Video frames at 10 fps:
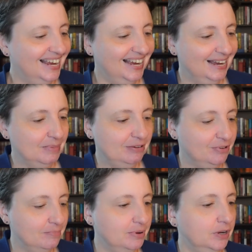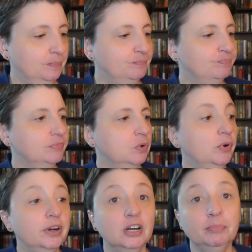uh, my friend Bill.
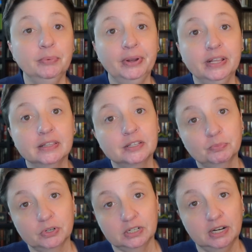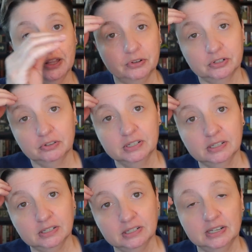We're going to be reading this book together, so this
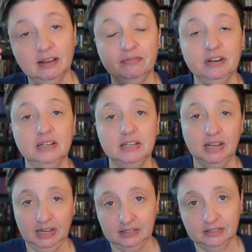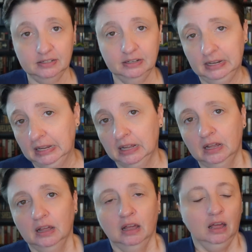is a definite yes.
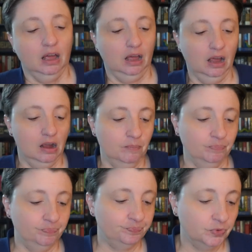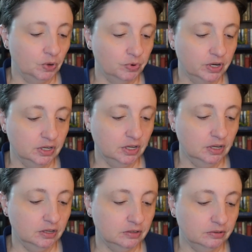Um, we're going
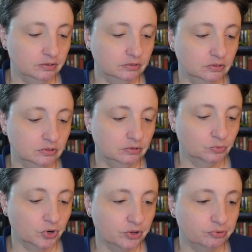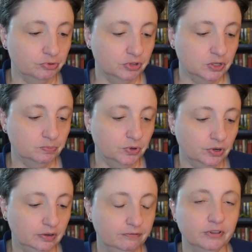to work through this
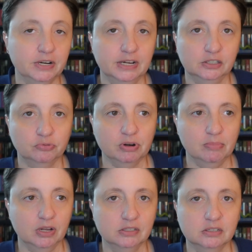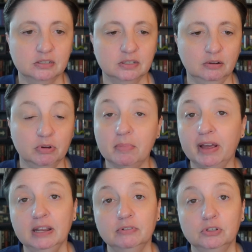book for the next three months, and we
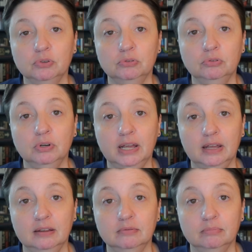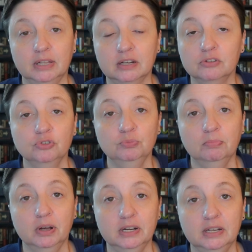might even do a like a Zoom
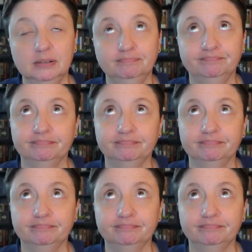buddy